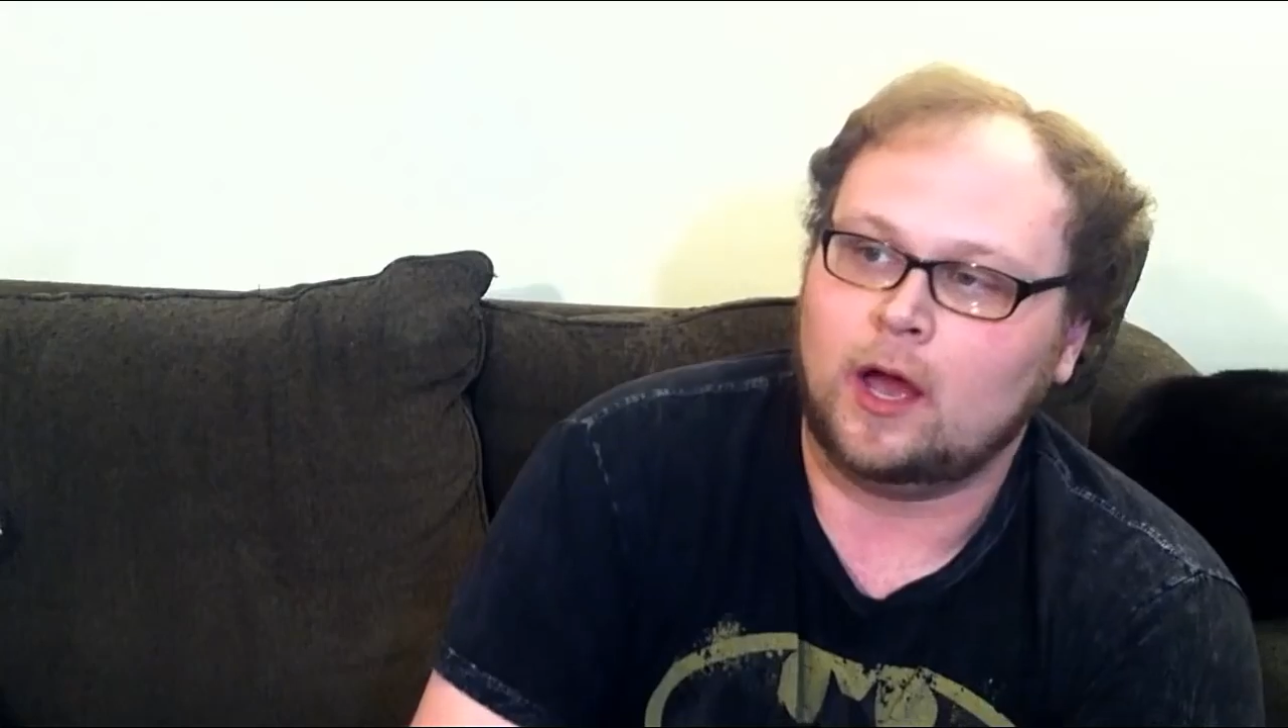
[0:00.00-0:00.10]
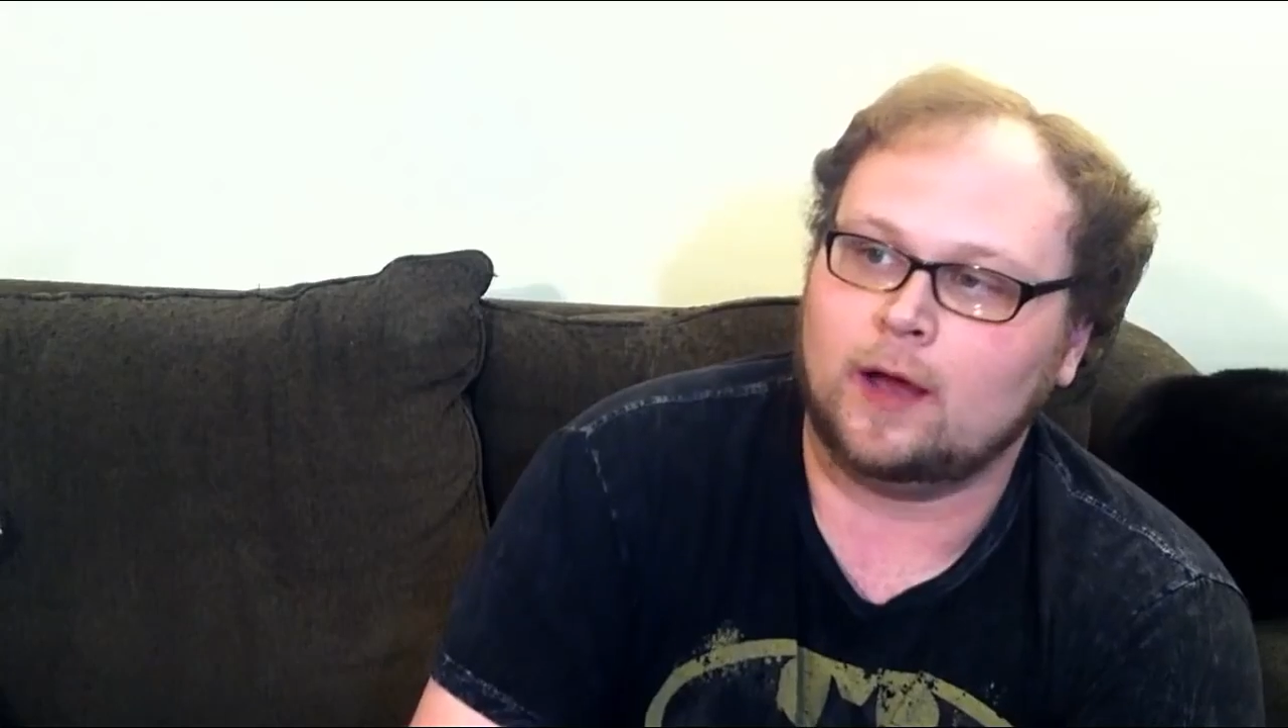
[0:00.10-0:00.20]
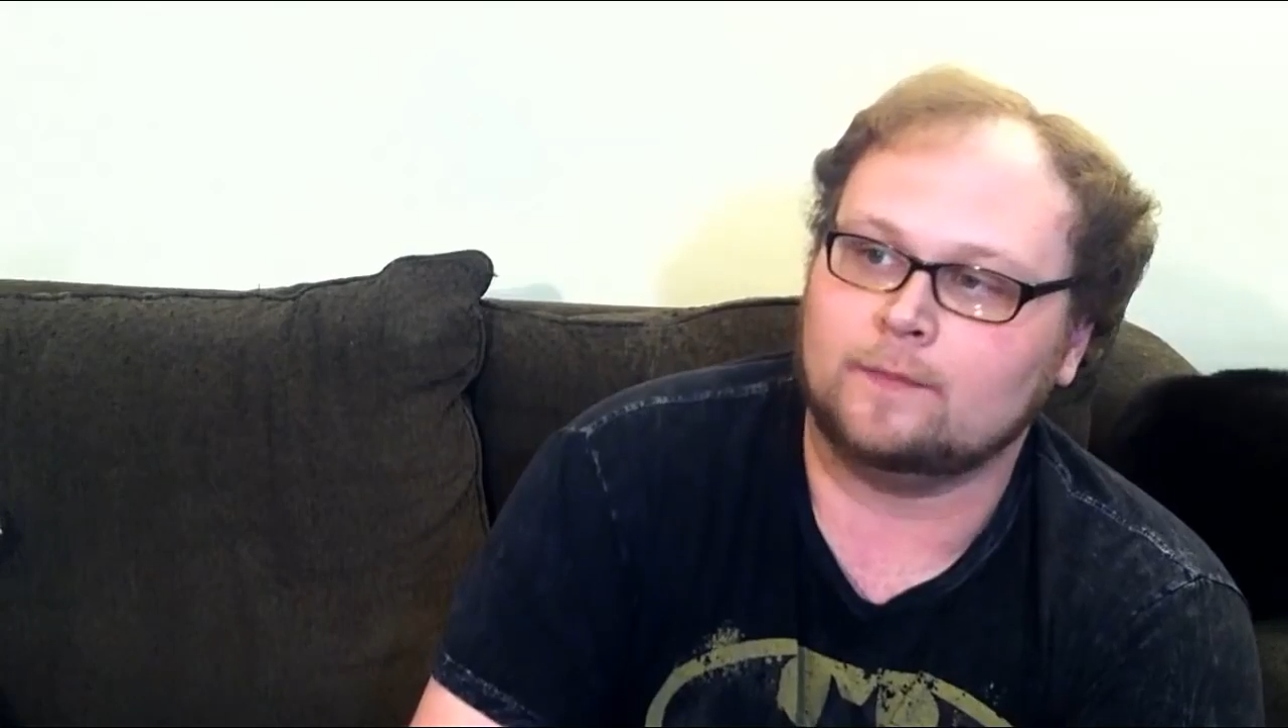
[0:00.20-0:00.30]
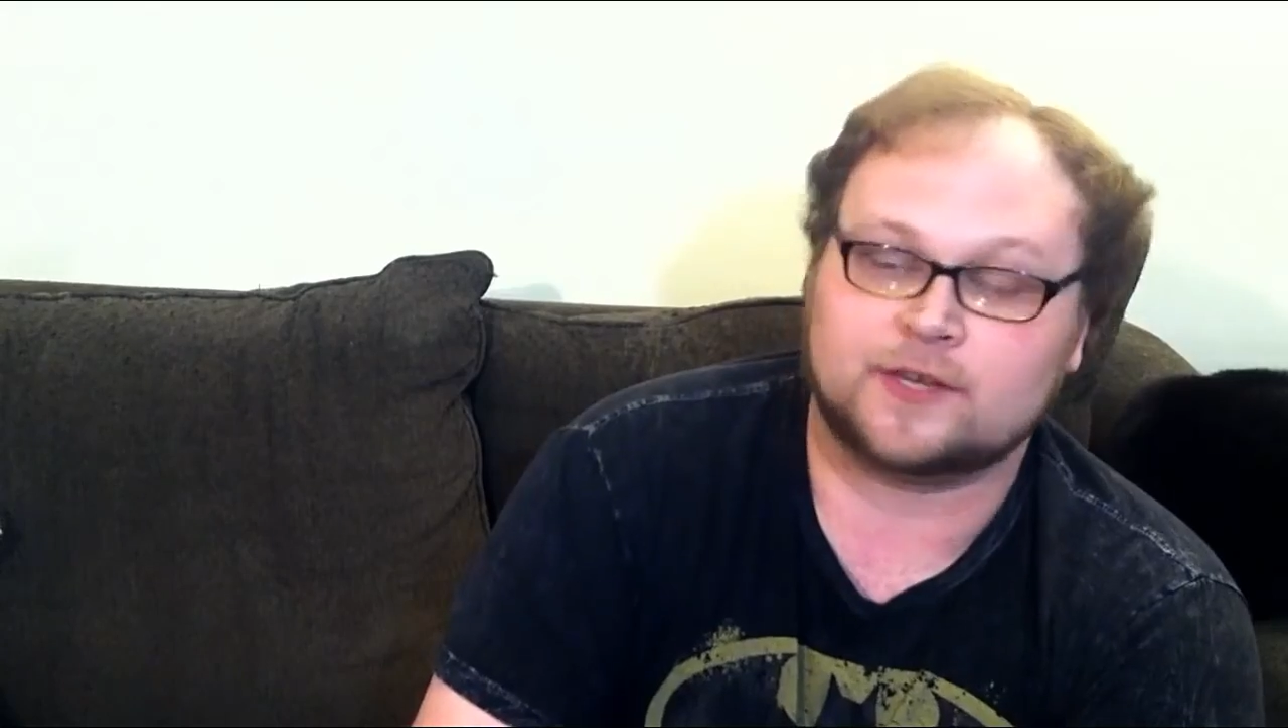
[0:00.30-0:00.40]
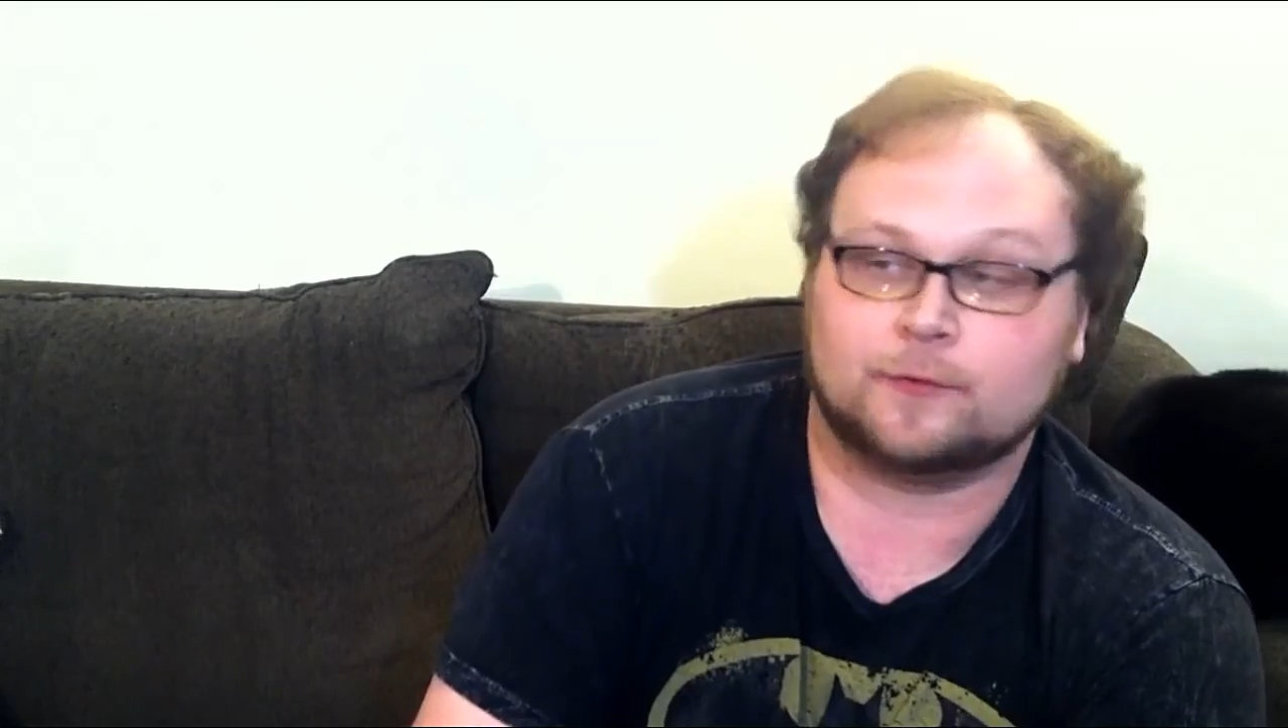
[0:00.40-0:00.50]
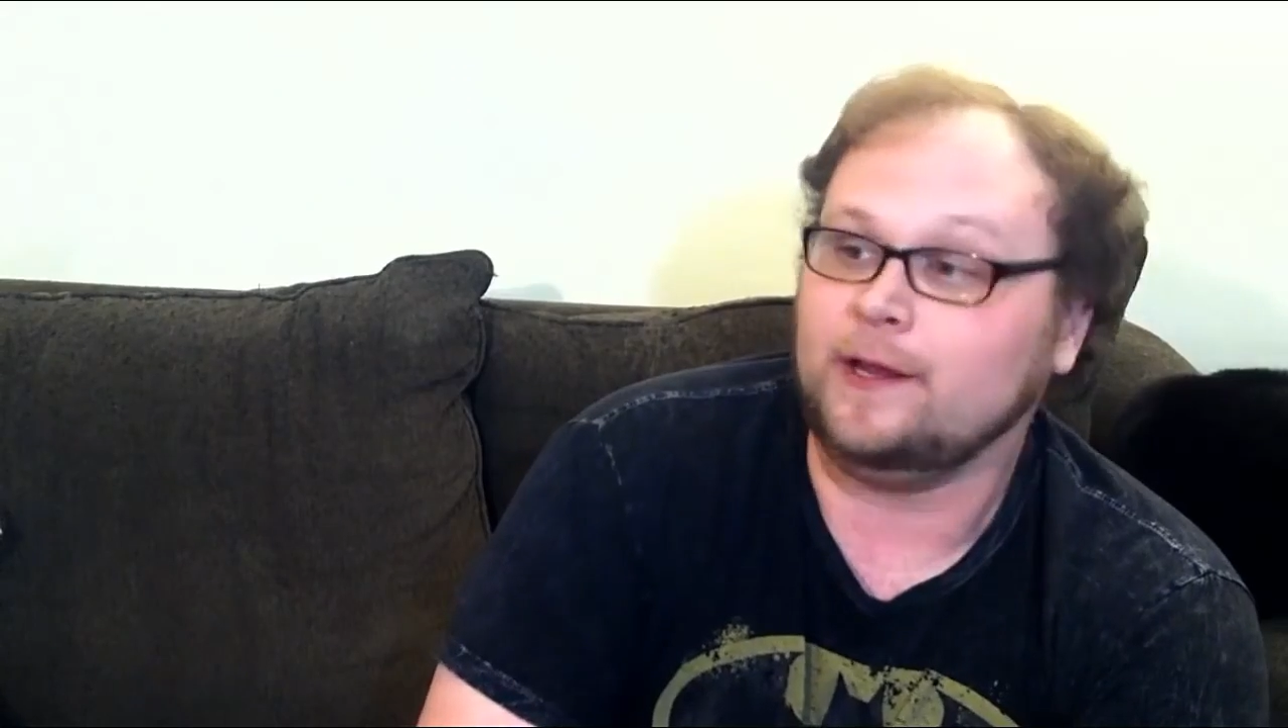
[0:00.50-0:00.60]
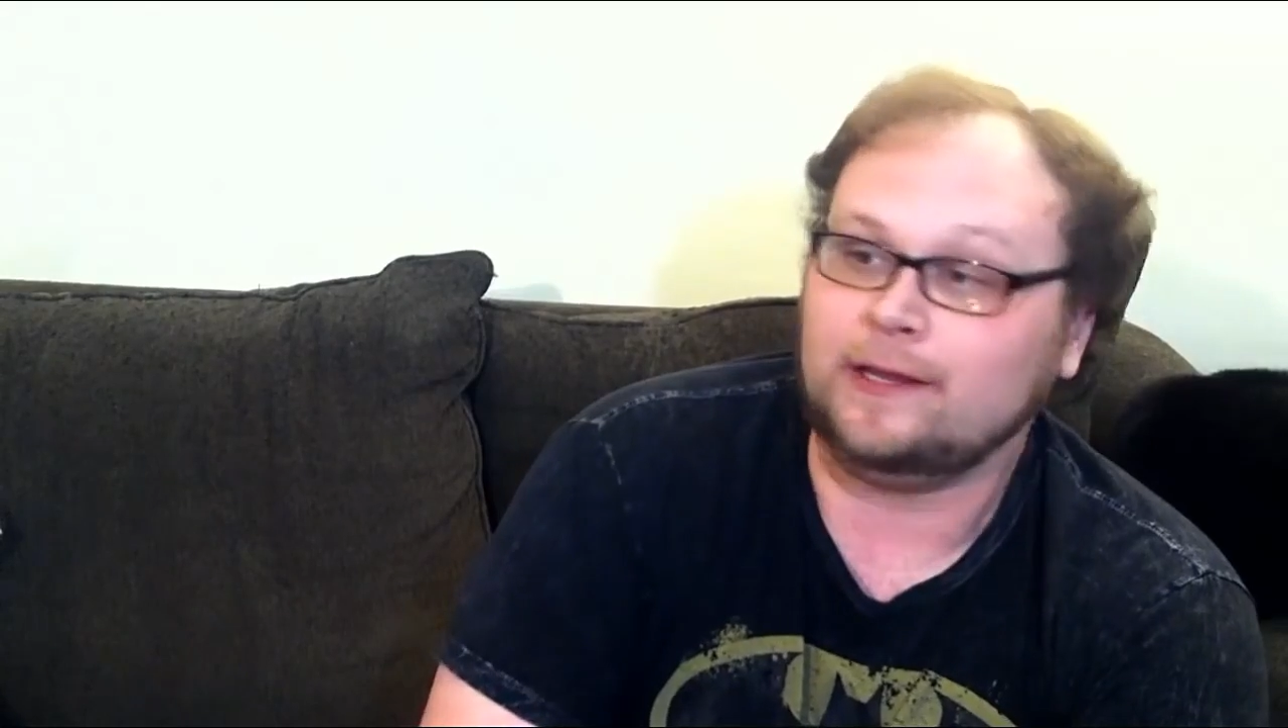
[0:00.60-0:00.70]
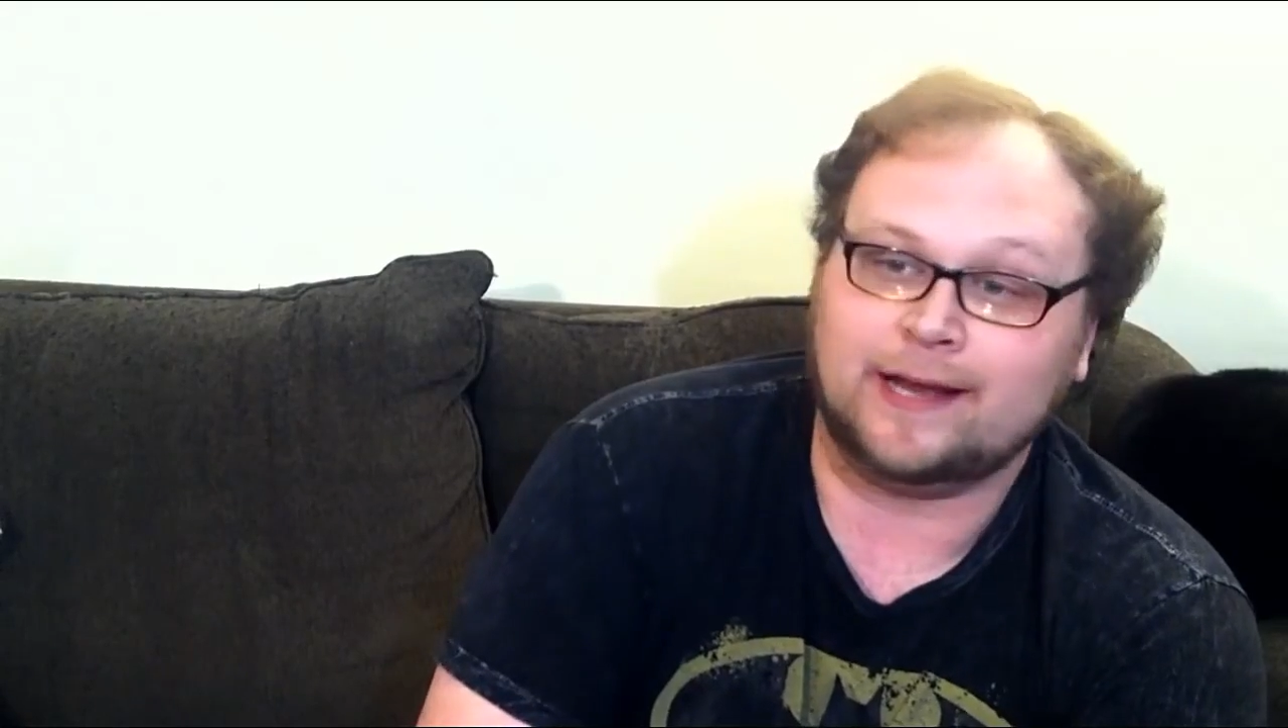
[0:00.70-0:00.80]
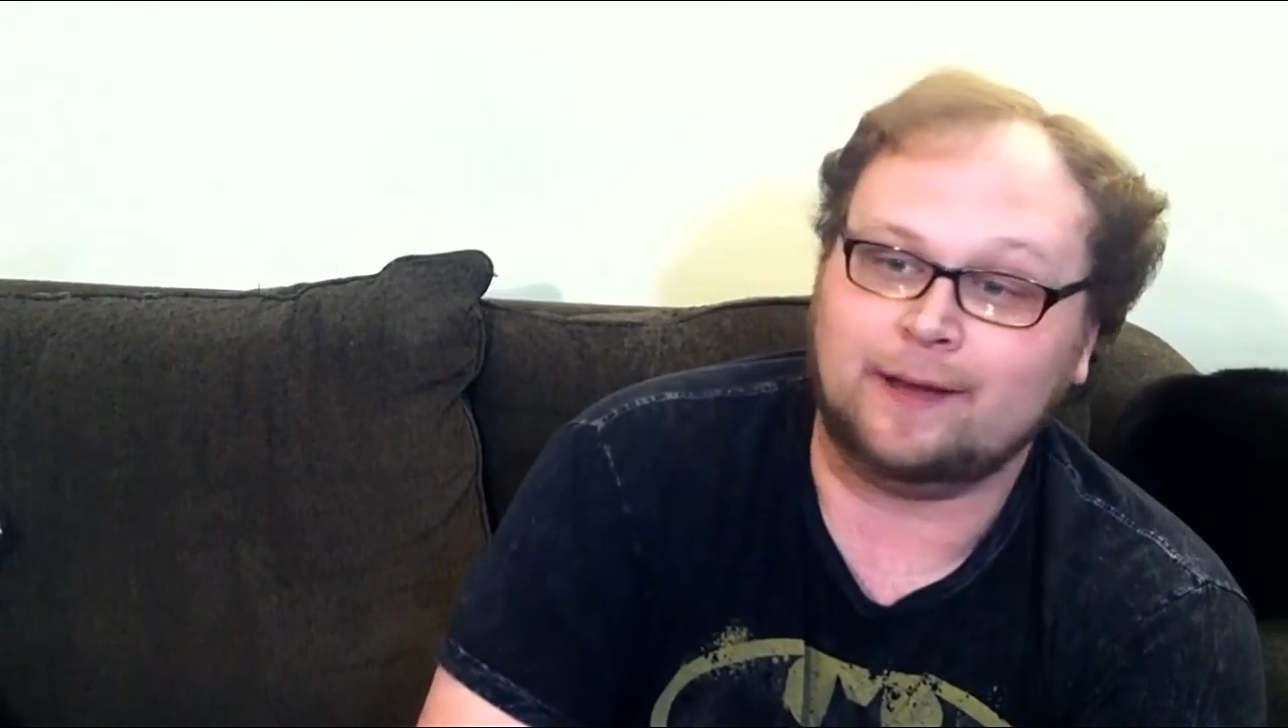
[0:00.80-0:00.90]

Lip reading: So really